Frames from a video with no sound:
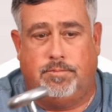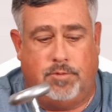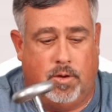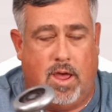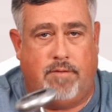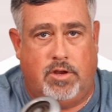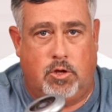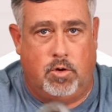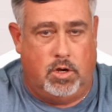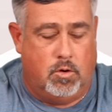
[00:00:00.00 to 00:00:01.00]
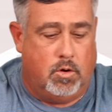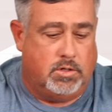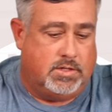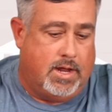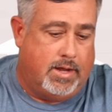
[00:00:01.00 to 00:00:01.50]
you know, heavy duty
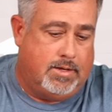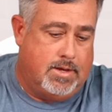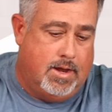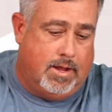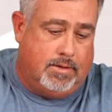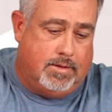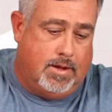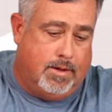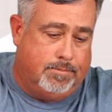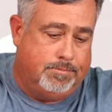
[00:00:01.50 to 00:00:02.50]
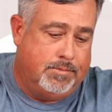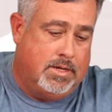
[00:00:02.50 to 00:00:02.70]
doors, not, not um,